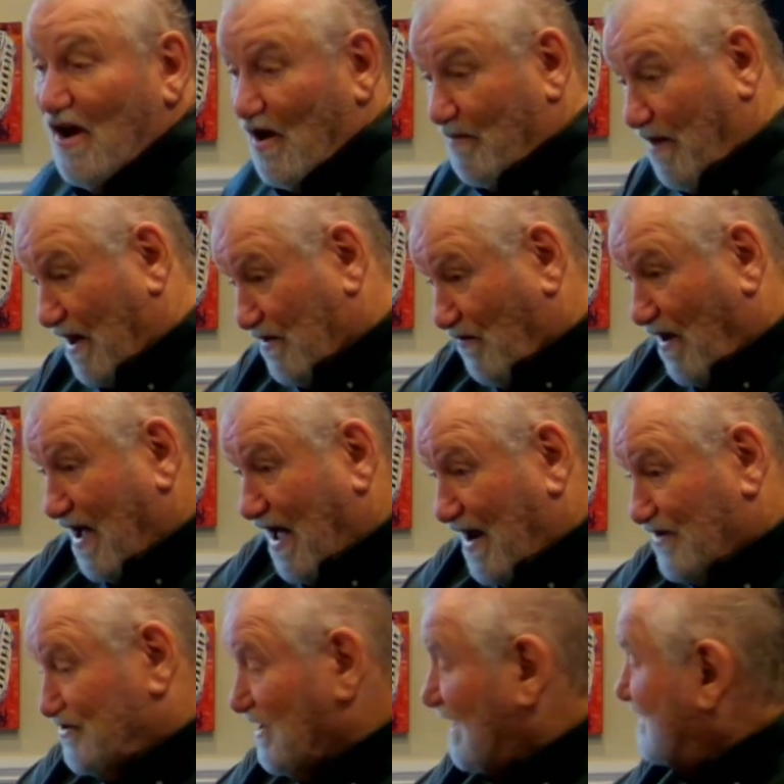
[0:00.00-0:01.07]
By the way, I had a
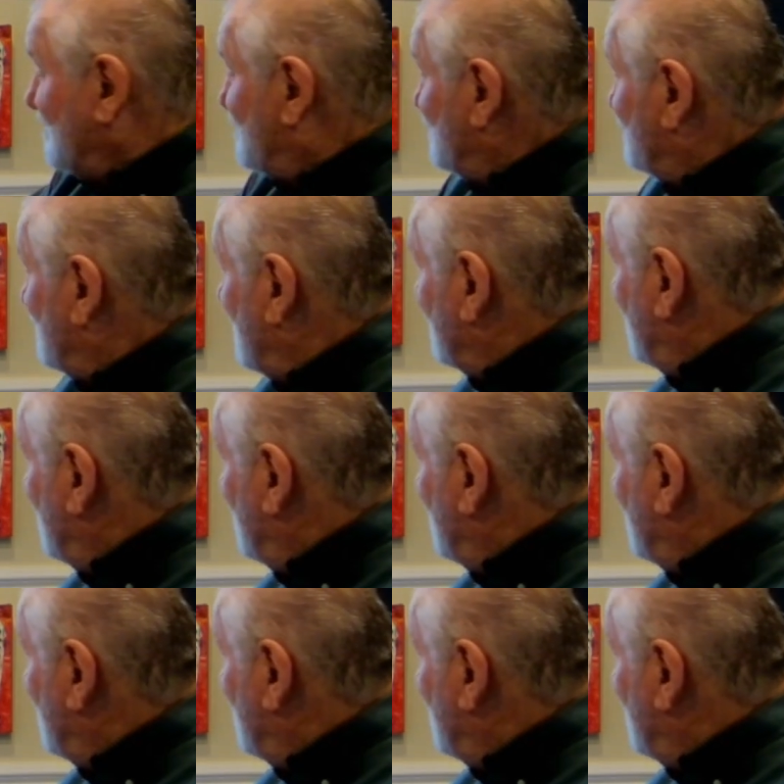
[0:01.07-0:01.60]
jacket just like